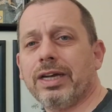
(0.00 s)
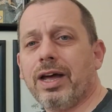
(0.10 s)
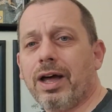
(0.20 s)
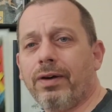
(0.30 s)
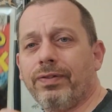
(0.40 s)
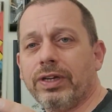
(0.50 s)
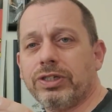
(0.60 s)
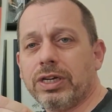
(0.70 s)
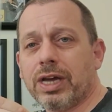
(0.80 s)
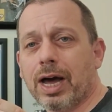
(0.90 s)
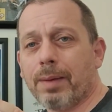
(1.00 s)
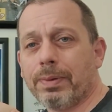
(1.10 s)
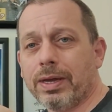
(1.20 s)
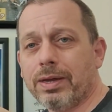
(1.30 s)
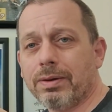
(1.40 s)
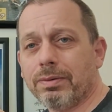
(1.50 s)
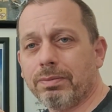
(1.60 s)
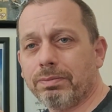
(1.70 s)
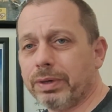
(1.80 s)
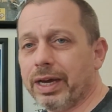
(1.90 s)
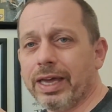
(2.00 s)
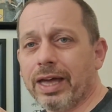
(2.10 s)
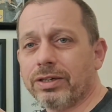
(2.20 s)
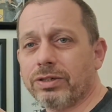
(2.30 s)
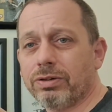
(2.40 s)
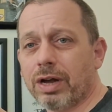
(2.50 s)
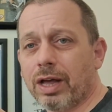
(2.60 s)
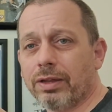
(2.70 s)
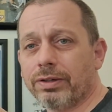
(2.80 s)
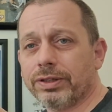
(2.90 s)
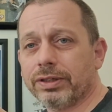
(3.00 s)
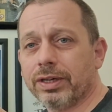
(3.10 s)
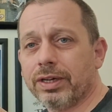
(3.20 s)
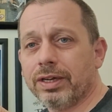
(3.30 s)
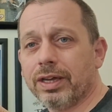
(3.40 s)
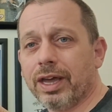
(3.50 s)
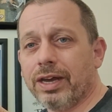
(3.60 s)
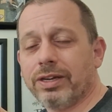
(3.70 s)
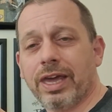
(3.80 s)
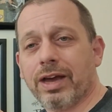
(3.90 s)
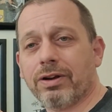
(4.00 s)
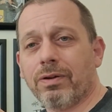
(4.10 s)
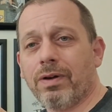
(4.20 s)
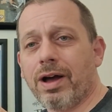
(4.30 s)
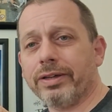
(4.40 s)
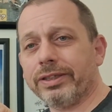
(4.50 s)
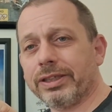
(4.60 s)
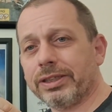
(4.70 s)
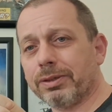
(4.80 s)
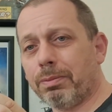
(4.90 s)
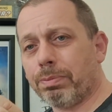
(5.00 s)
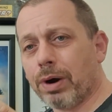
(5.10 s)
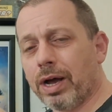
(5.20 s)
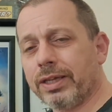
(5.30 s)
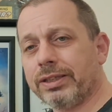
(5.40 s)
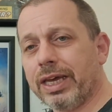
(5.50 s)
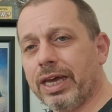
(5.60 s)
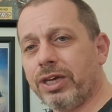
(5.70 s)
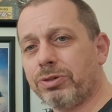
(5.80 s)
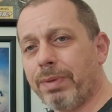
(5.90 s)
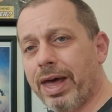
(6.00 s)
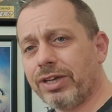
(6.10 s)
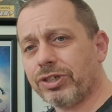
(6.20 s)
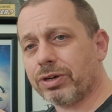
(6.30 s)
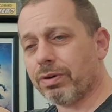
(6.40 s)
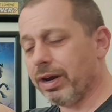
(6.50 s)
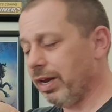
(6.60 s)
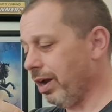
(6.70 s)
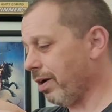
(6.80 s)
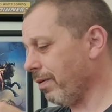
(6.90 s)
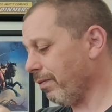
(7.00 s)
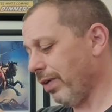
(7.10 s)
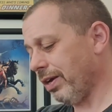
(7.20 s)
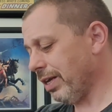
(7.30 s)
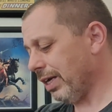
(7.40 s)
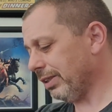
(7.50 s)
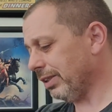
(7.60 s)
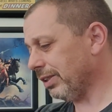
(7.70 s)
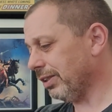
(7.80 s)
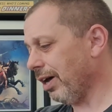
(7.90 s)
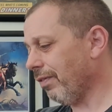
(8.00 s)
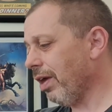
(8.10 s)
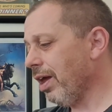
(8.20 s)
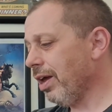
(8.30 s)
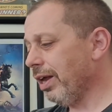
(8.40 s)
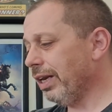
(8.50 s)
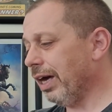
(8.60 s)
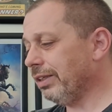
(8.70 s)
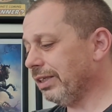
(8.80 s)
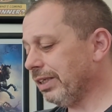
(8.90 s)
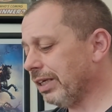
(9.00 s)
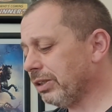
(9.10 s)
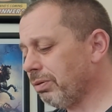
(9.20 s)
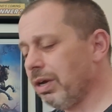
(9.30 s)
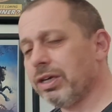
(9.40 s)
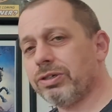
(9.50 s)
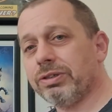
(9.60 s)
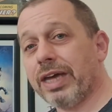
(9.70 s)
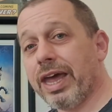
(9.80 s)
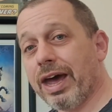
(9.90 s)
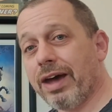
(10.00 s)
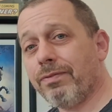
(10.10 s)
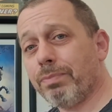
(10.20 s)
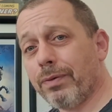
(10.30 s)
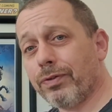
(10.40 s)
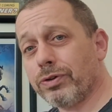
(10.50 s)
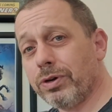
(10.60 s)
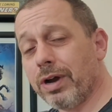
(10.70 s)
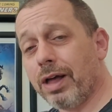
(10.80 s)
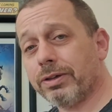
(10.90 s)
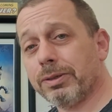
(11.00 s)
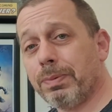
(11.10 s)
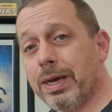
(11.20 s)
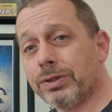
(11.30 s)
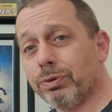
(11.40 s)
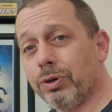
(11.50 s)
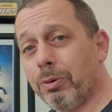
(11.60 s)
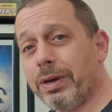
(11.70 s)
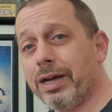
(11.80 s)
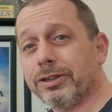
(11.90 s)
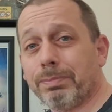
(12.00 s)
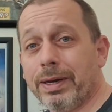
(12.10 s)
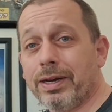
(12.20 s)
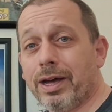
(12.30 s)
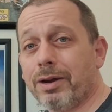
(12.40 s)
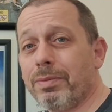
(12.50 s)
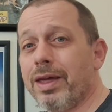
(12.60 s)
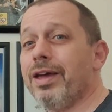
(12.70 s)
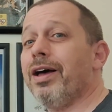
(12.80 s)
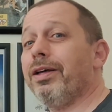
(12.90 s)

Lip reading: is a VG copy, but again, $2, and you can't go wrong. This is some Bronze Age magic right here. Fantastic stuff. Now these next 3 issues I have, but for $2 a piece with nobody else bidding on them,